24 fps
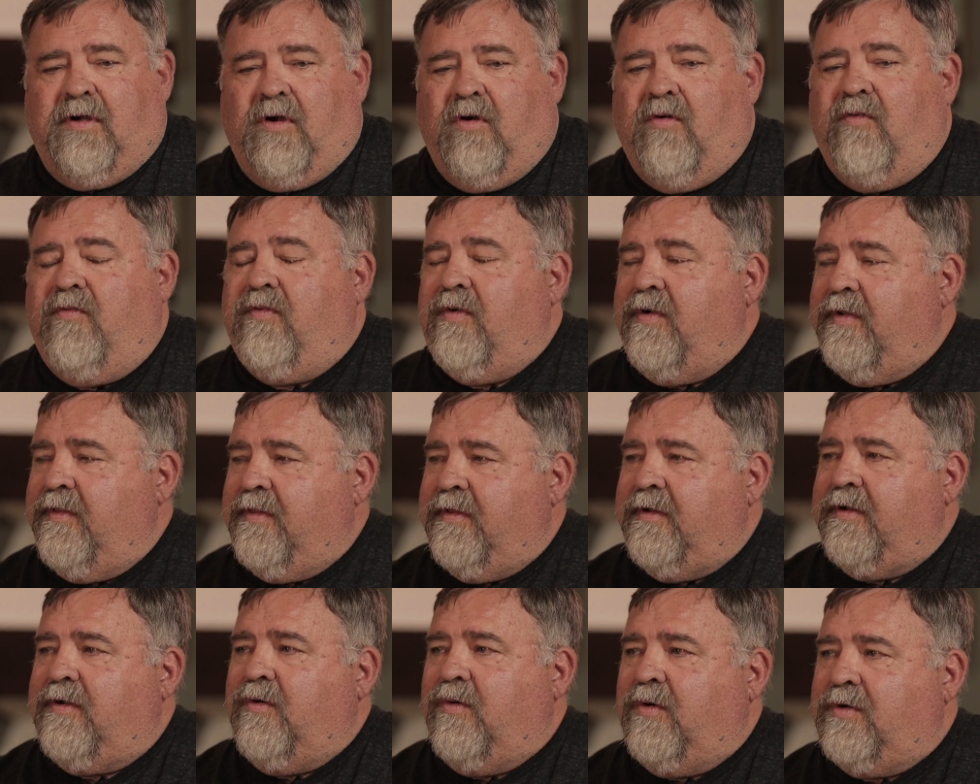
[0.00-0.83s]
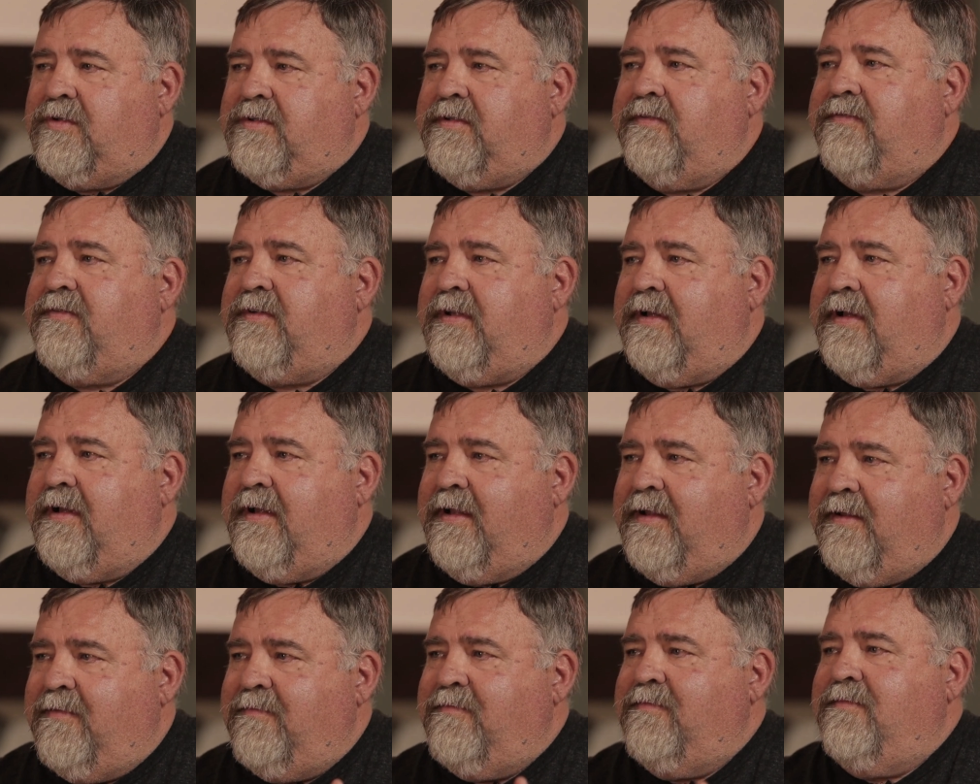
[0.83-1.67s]
over the course of
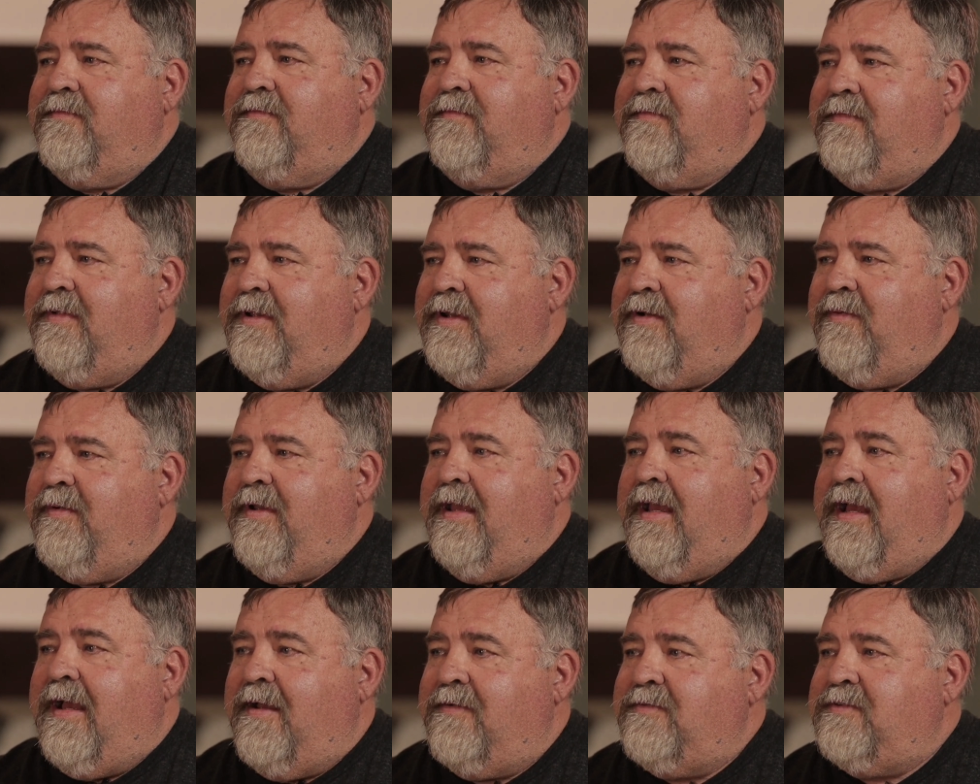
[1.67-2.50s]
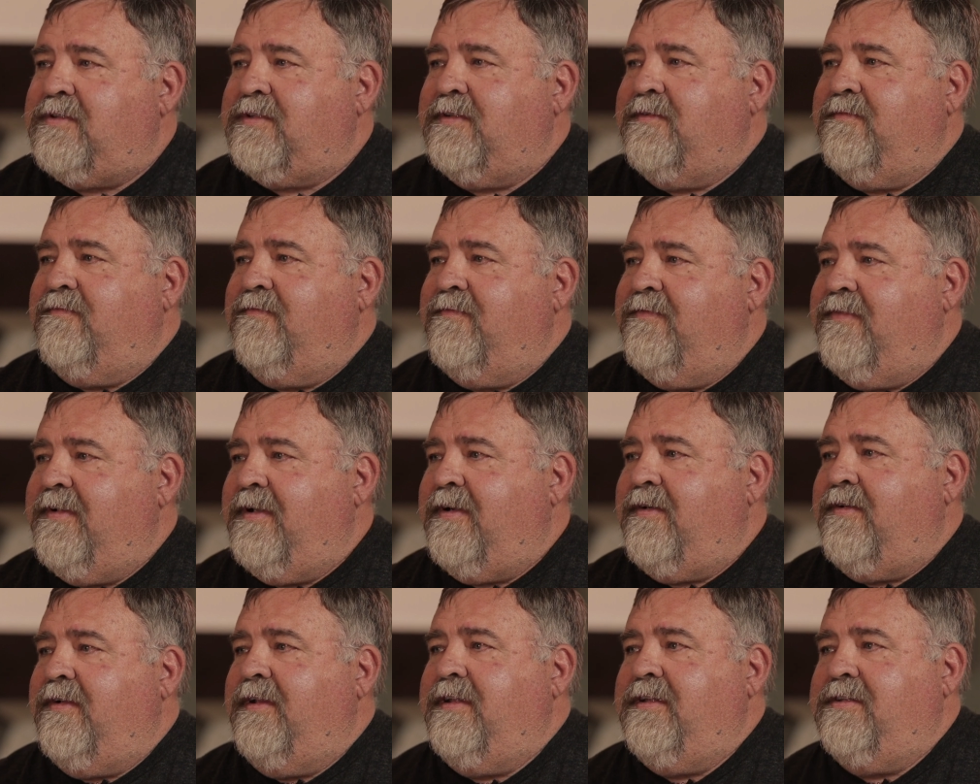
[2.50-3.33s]
time, we have some
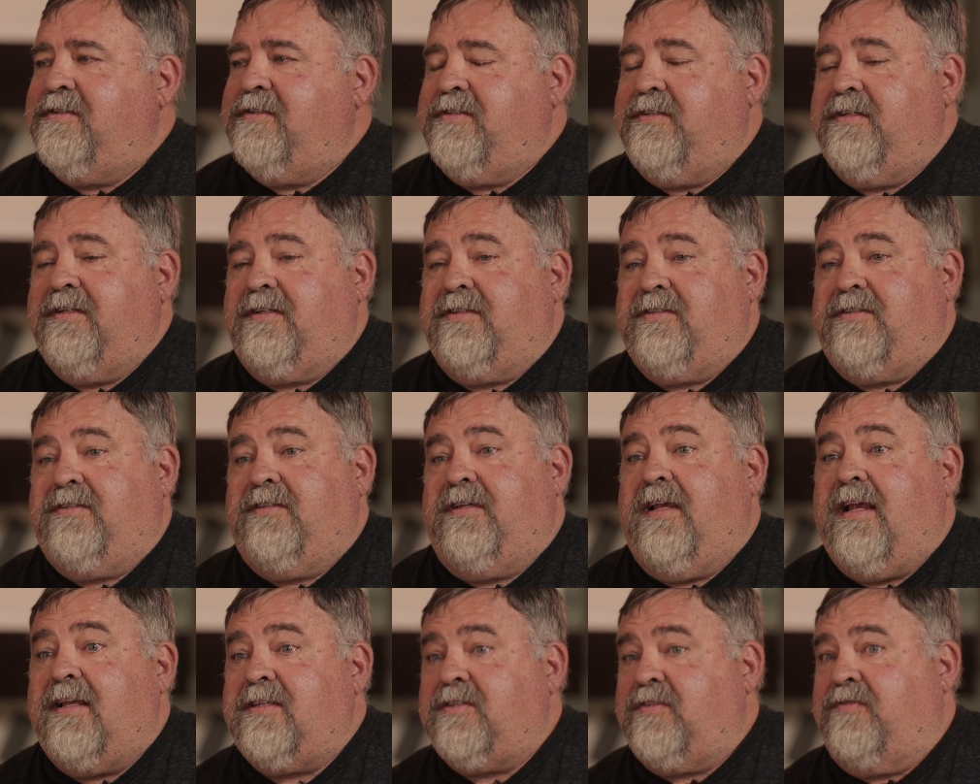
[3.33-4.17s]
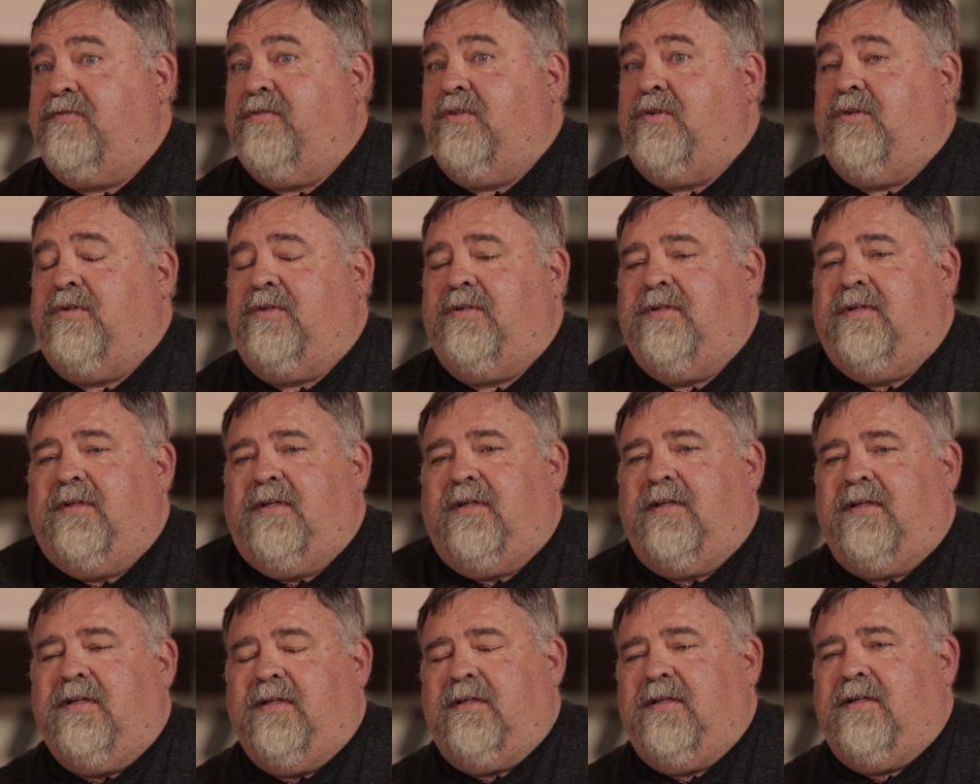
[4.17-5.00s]
very successful
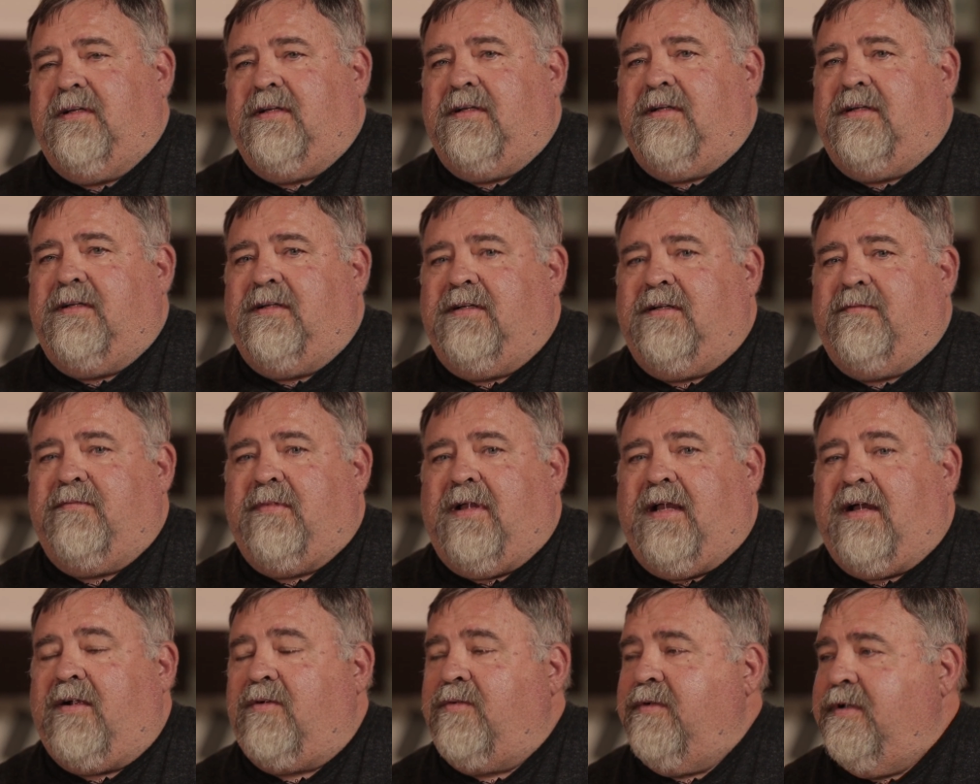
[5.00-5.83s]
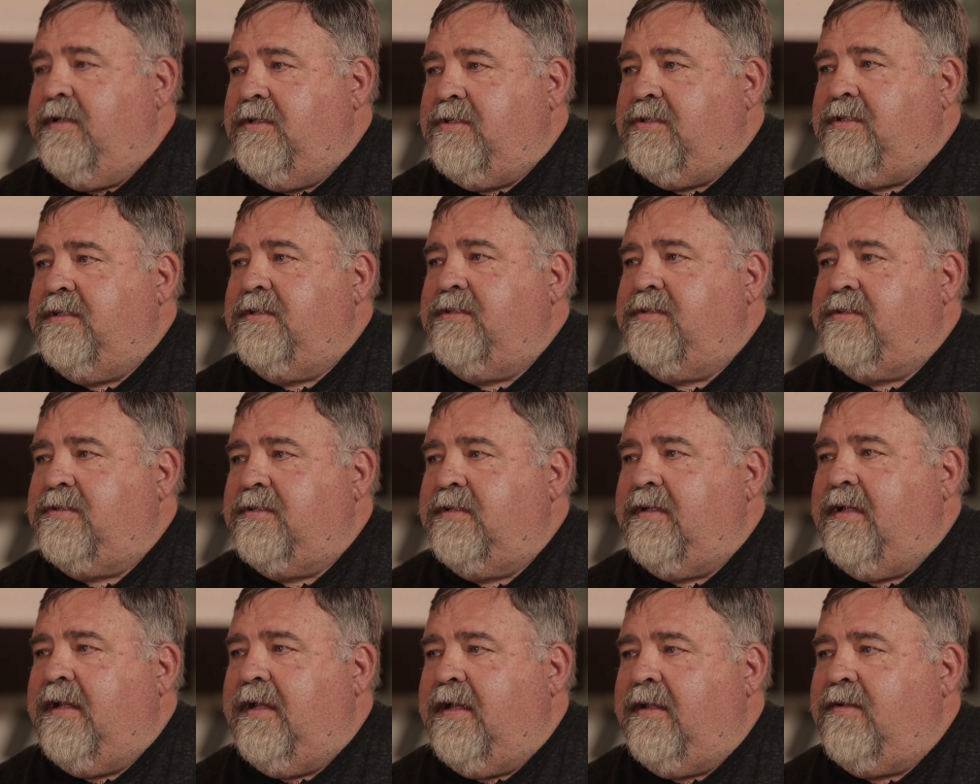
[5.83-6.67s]
outreaches
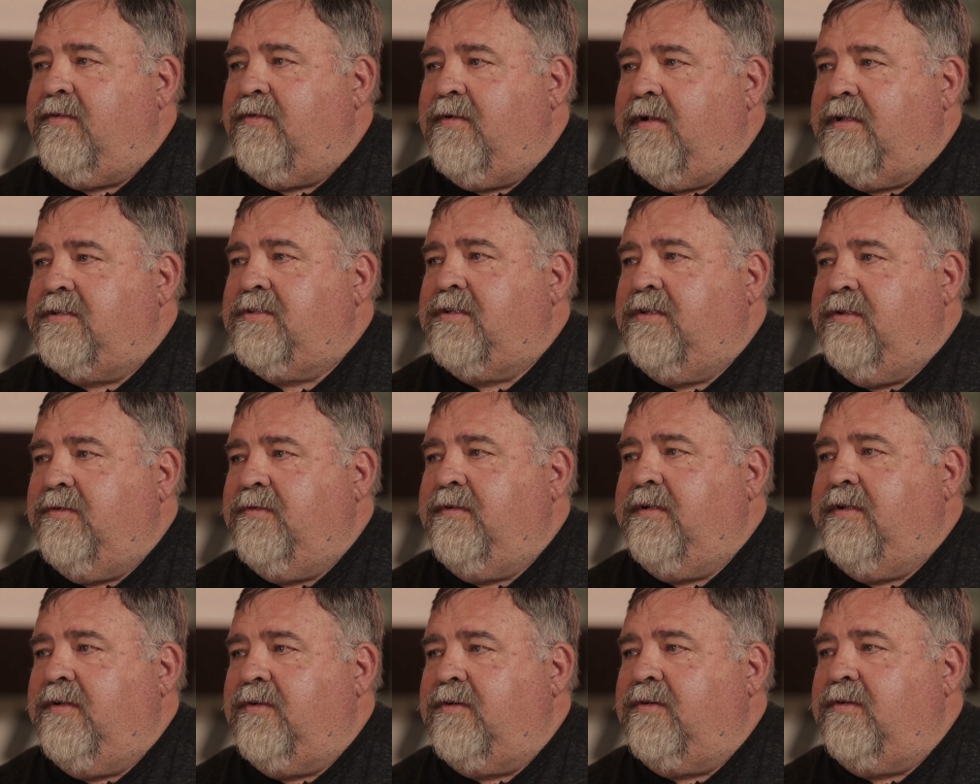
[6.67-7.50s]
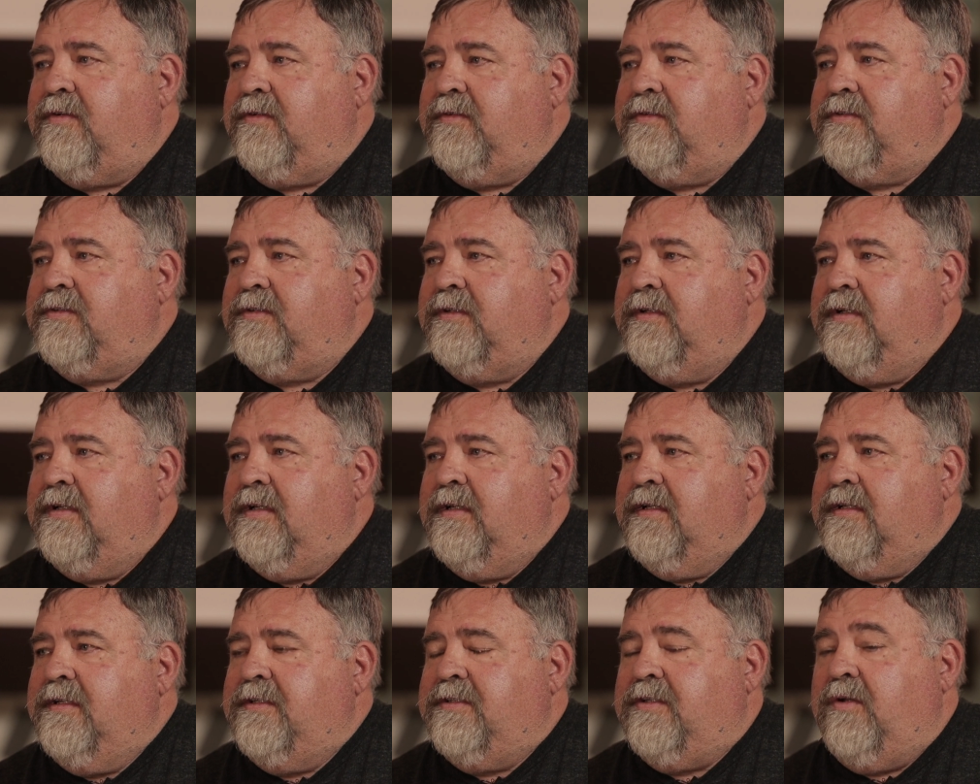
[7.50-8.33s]
at rescuing girls.
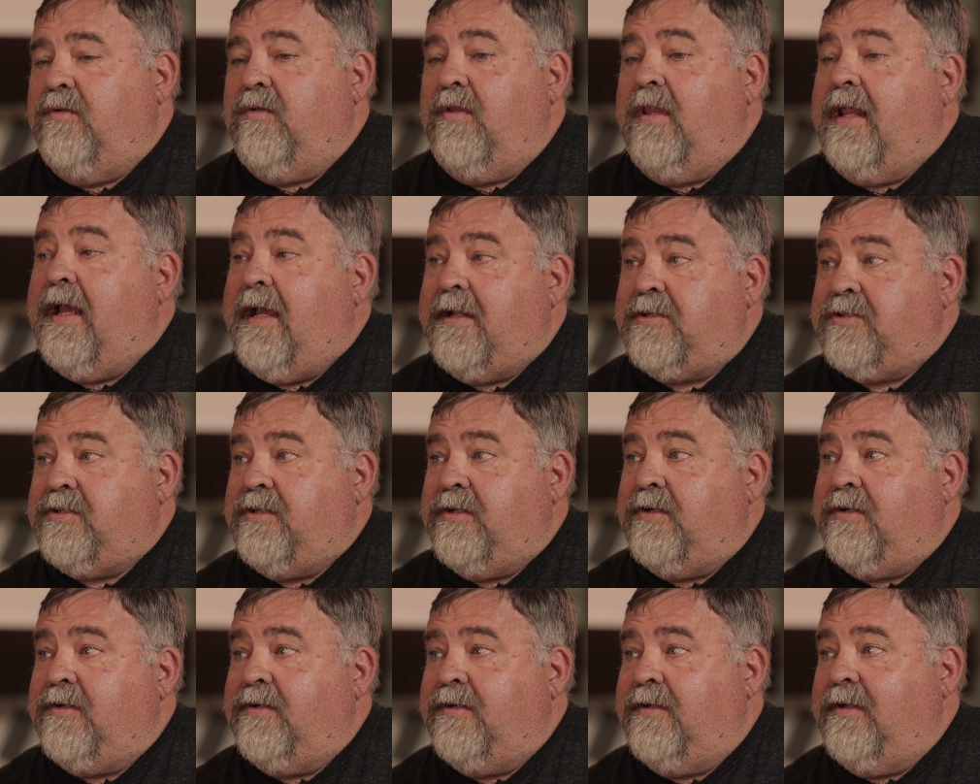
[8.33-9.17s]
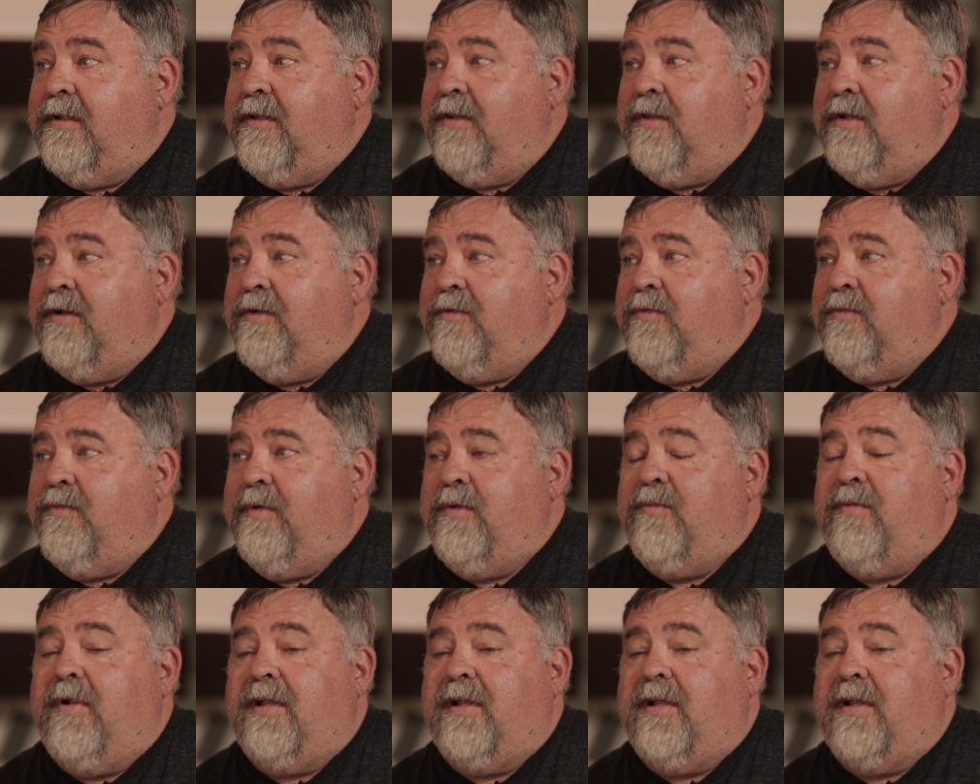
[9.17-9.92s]
So last year alone, we